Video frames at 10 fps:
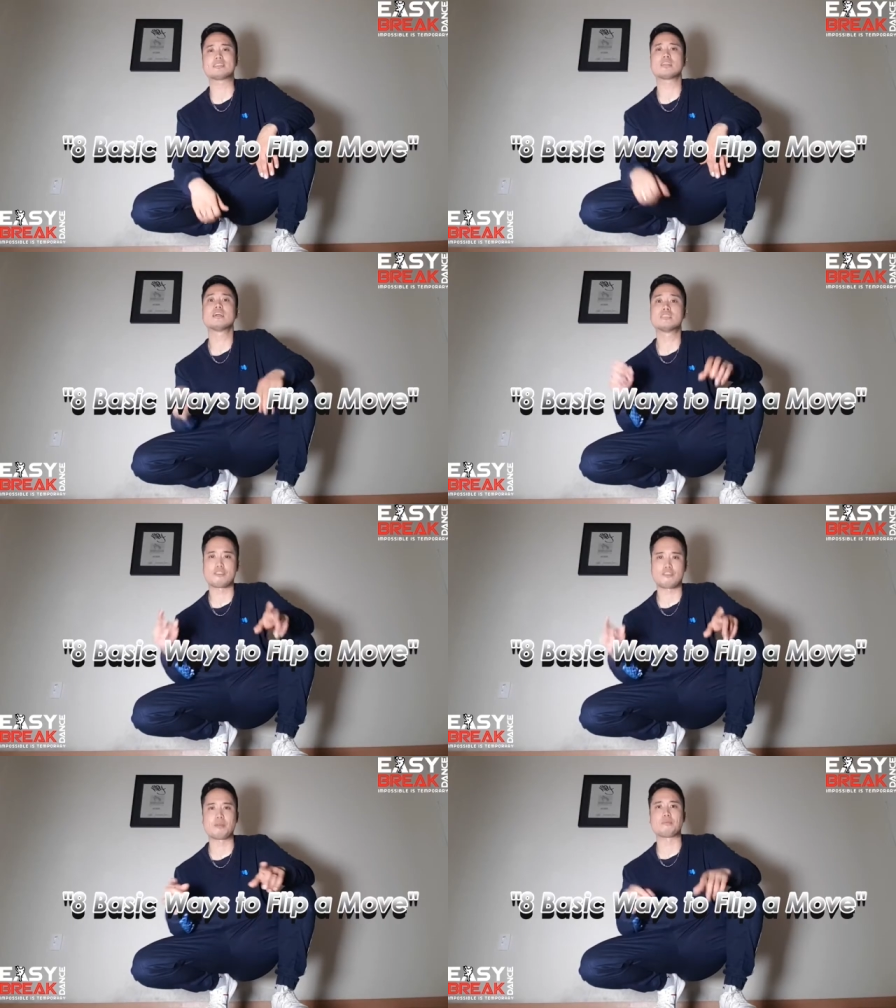thus
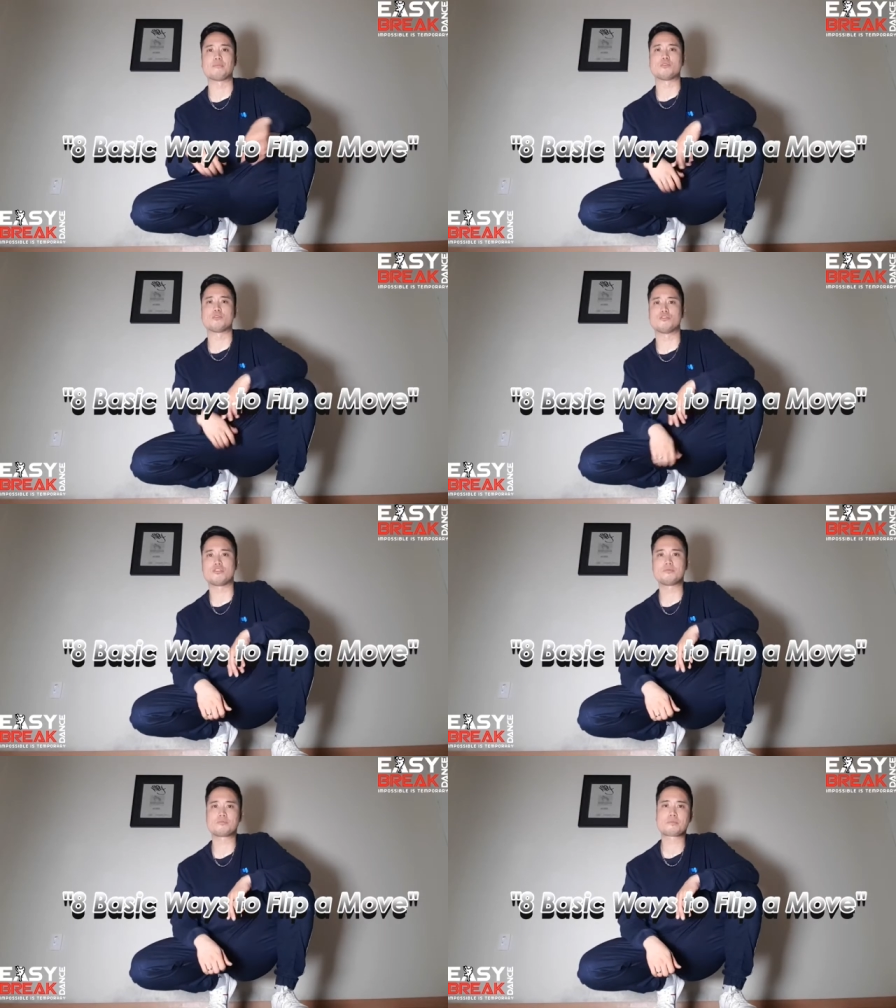building yourself an
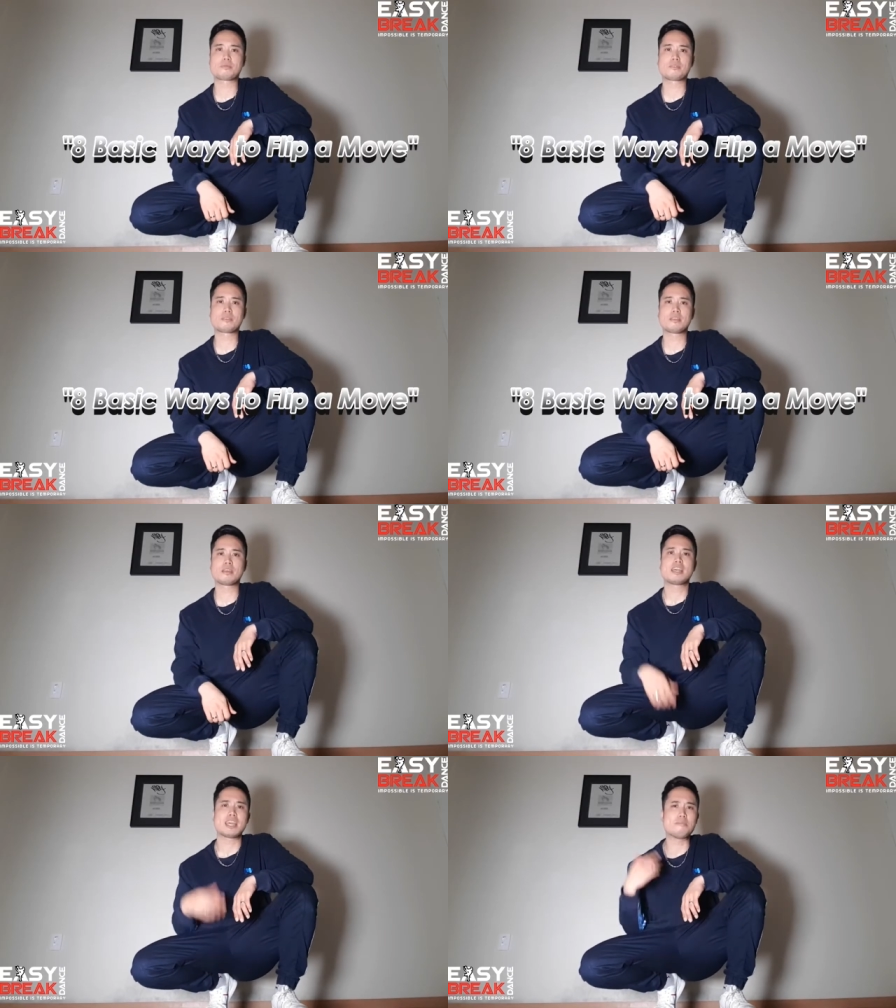arsenal of
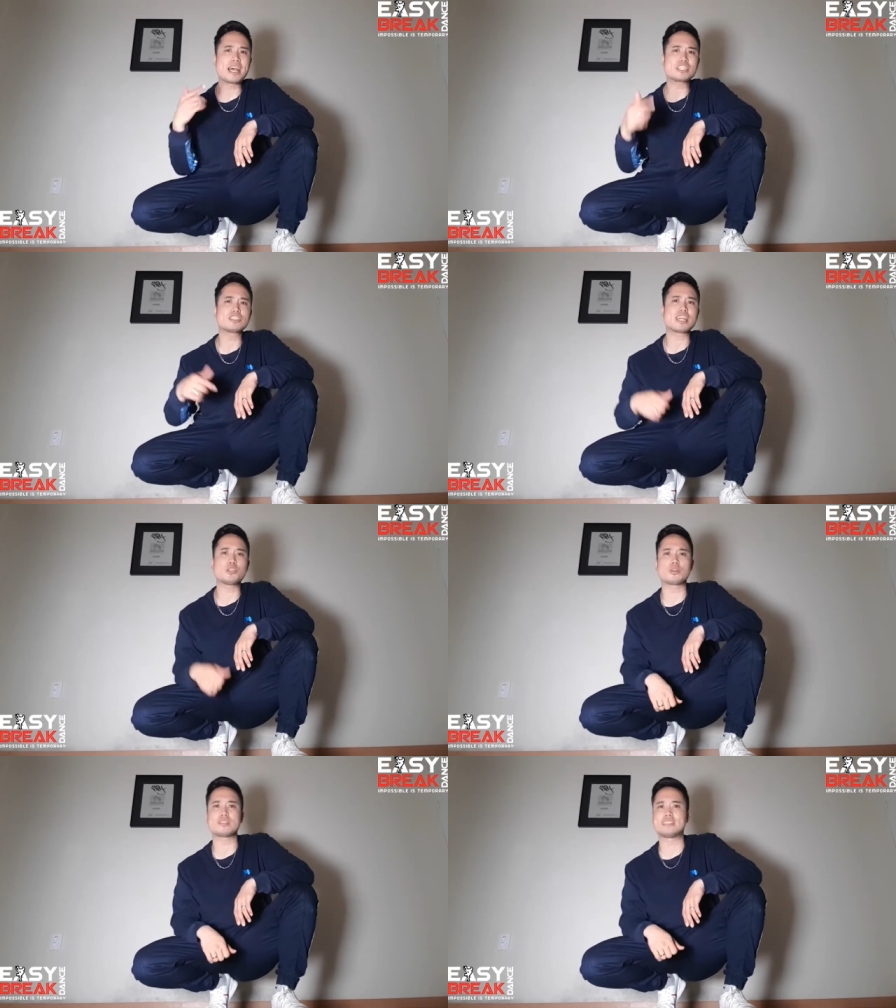moves for
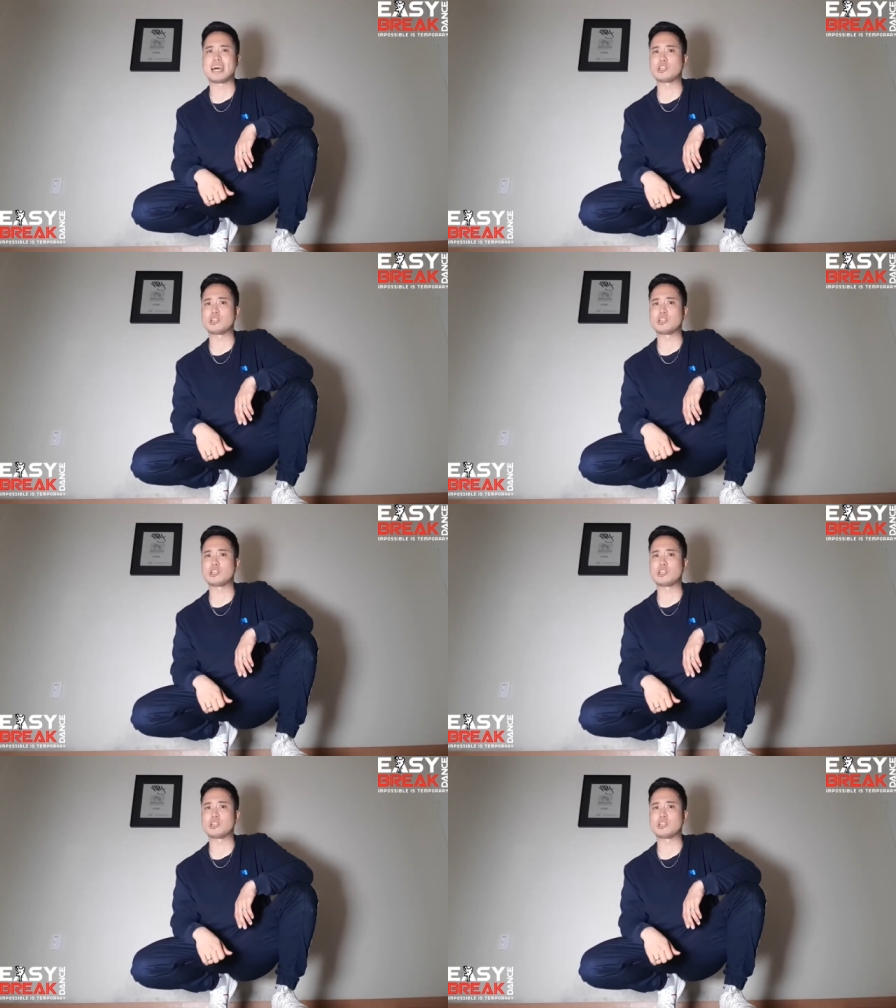battle.